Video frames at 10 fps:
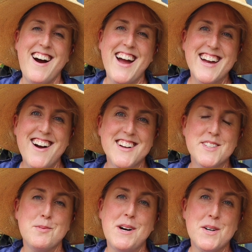Hi
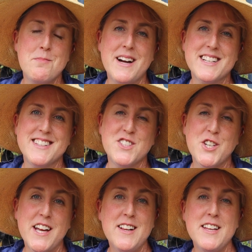guys, welcome back to the
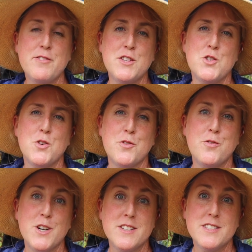channel. If it's your
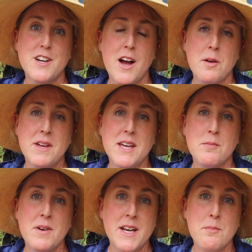first time here,
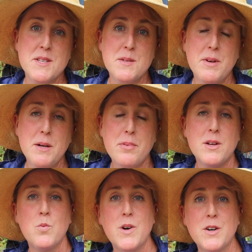my name is Pip
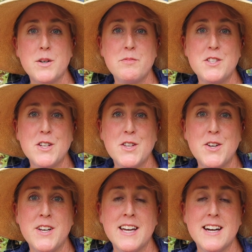and welcome to the
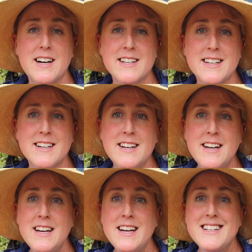Learning Gardener.
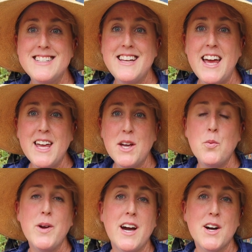Today
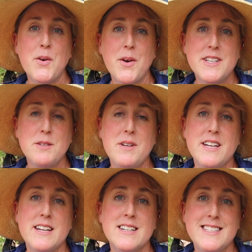we are going to
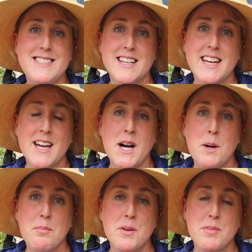be digging
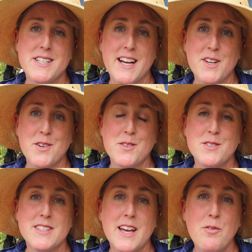up the
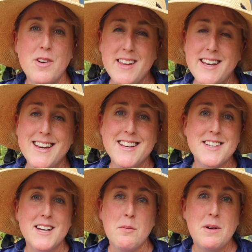potatoes. They really needed
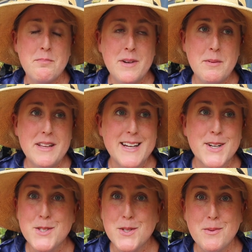to come up maybe
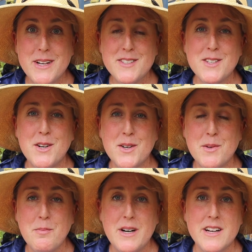like 2 weeks
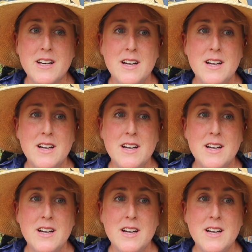ago, but